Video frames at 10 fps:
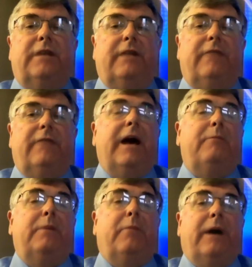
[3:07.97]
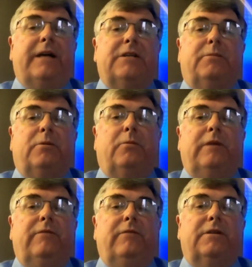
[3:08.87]
that have not been possible
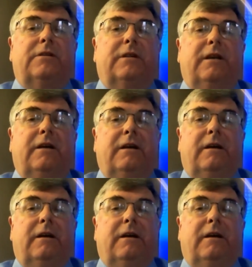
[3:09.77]
previously.